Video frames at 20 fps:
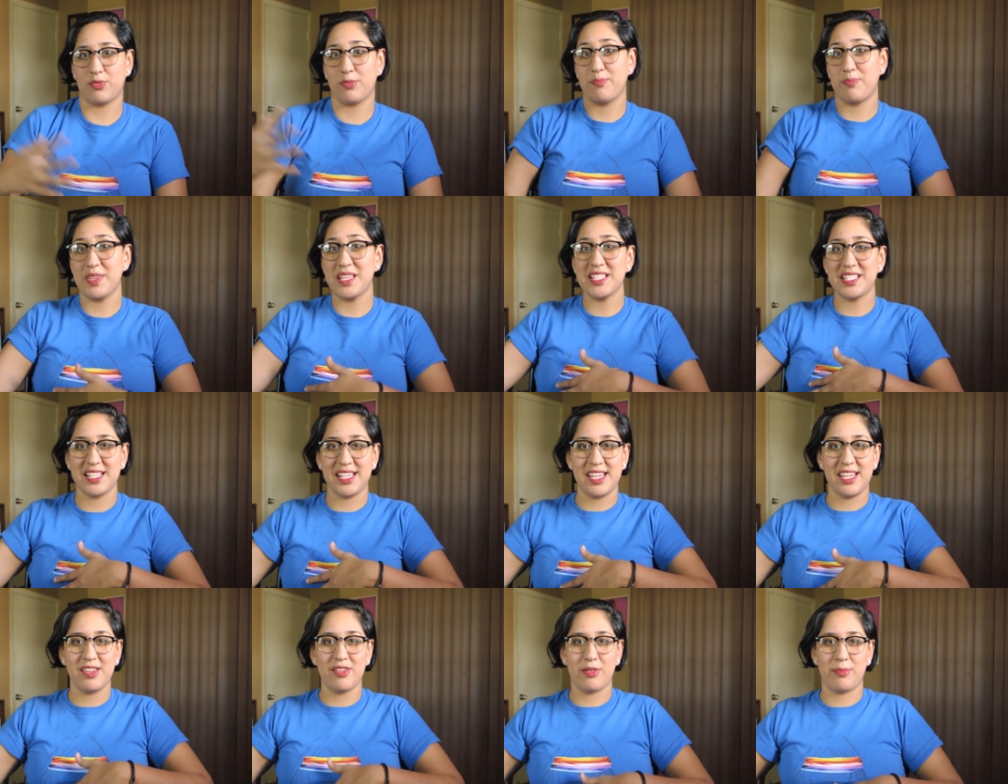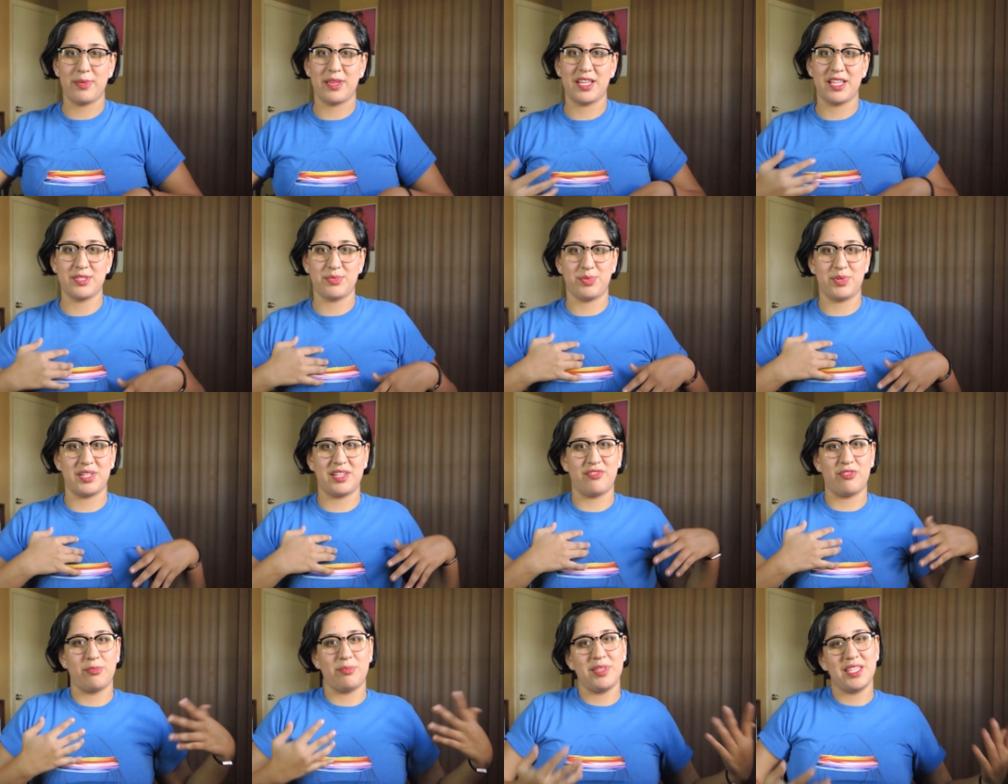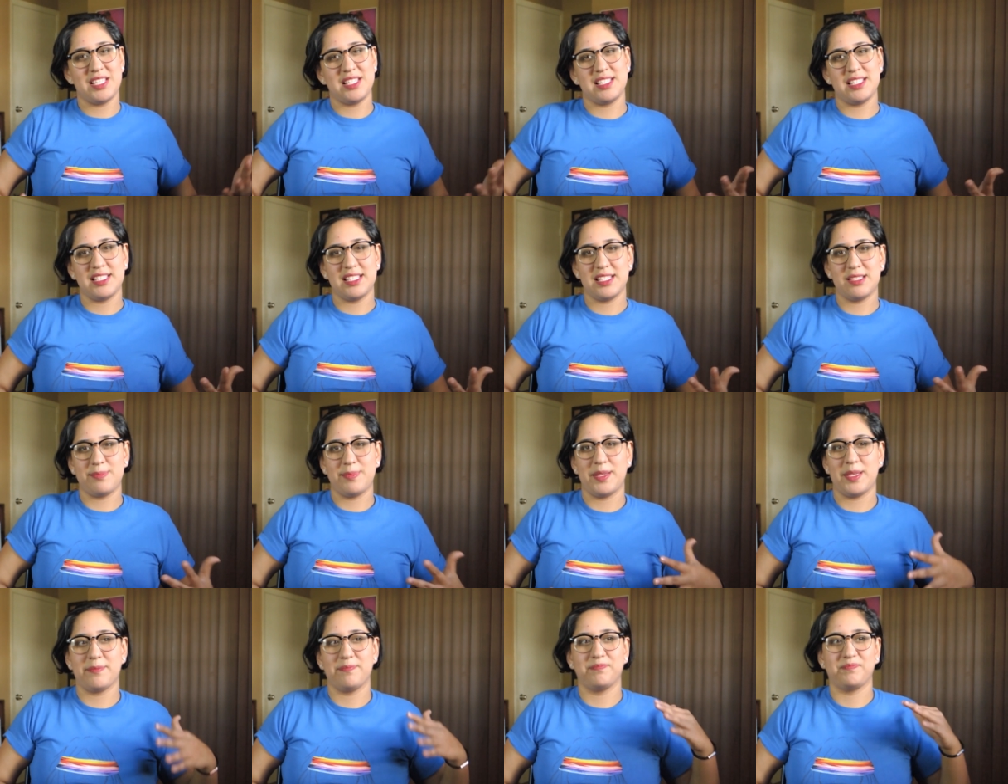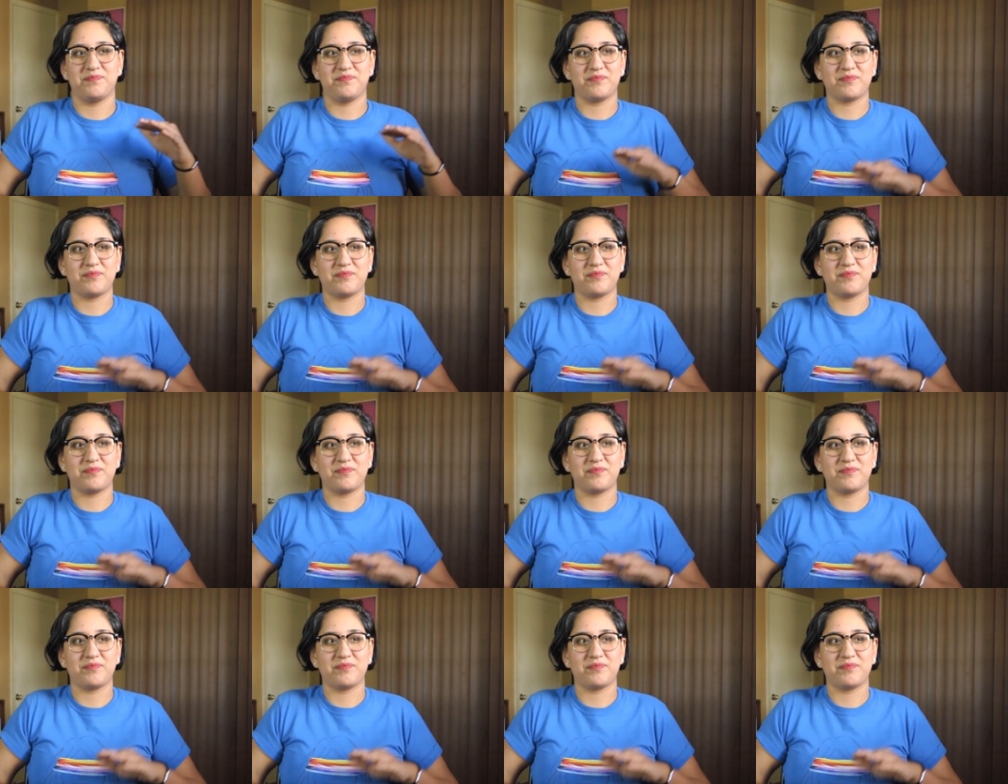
we're busy or because we're in different places, but